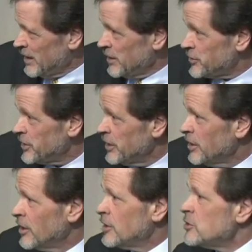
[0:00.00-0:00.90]
You
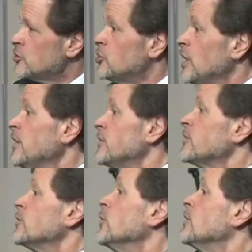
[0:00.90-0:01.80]
see,
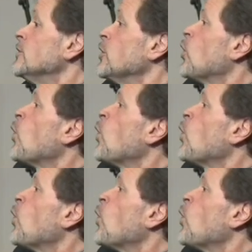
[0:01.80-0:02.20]
Jesus looked at the